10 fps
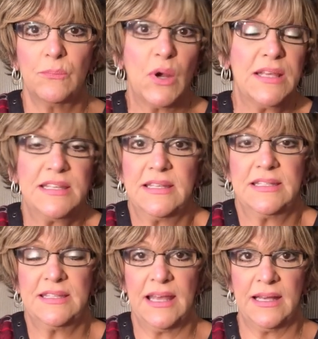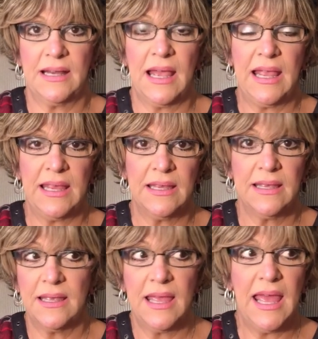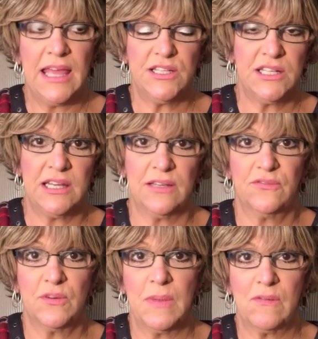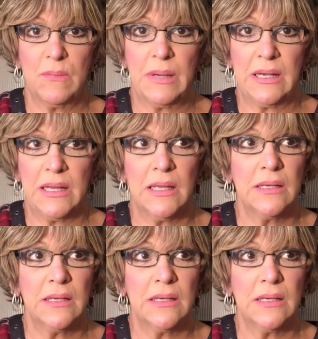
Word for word: presents that I had to get from everybody.